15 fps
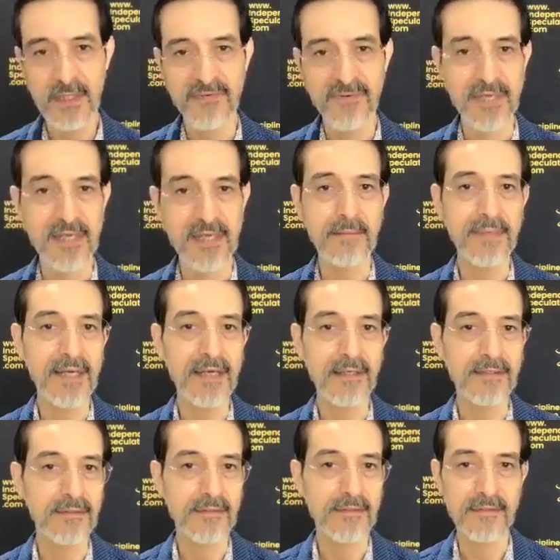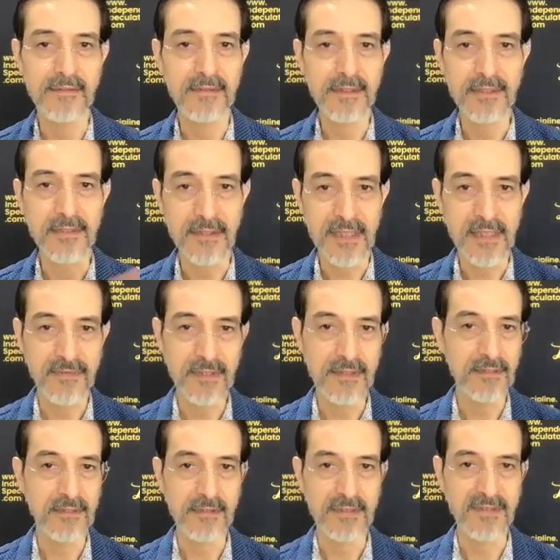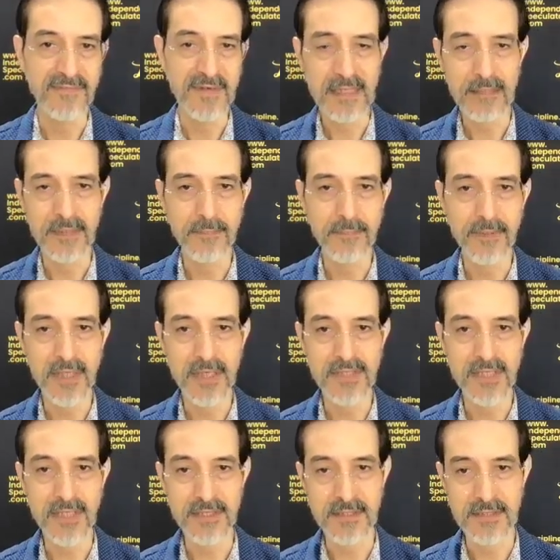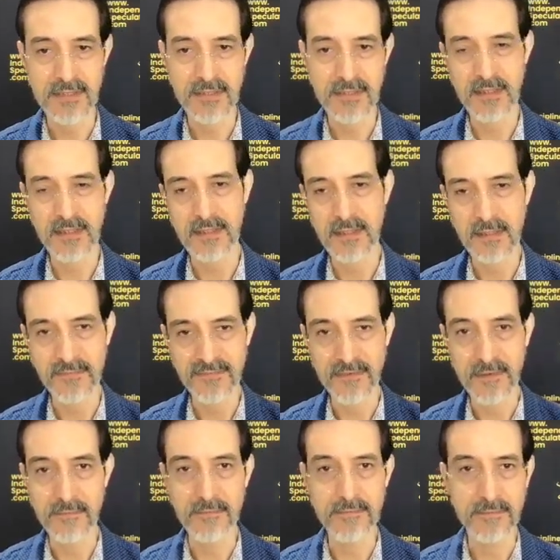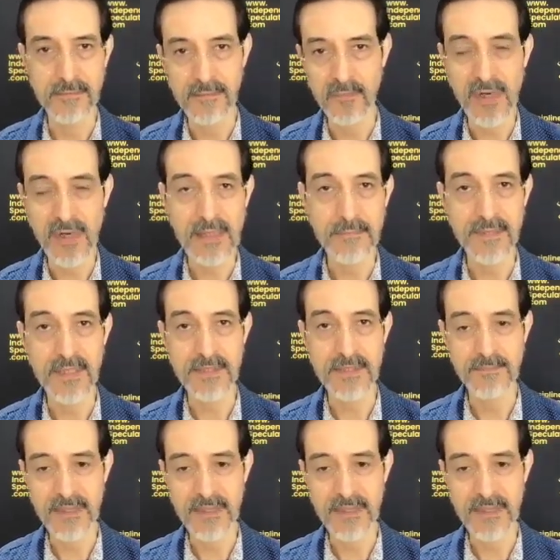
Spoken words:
forget about, even development projects, from wannabes.